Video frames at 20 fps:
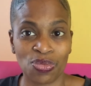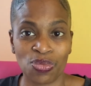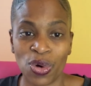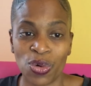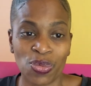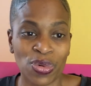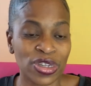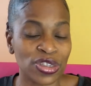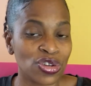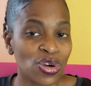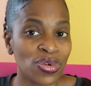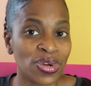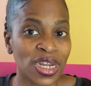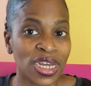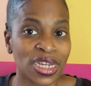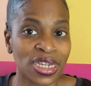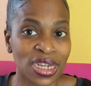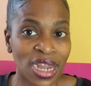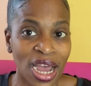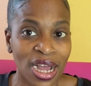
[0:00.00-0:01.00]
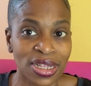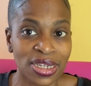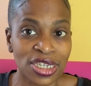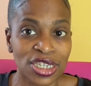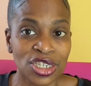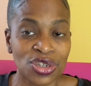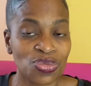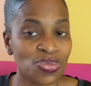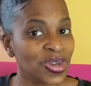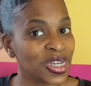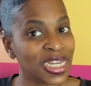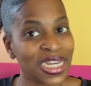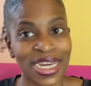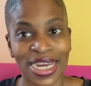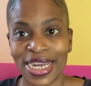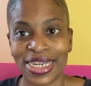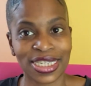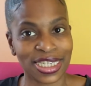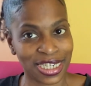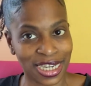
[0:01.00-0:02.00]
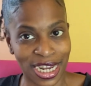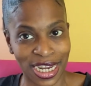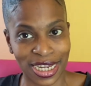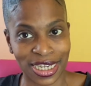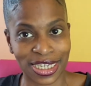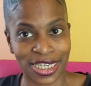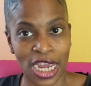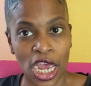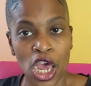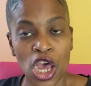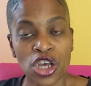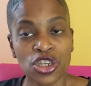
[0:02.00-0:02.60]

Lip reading: What we don't acknowledge, we can't change.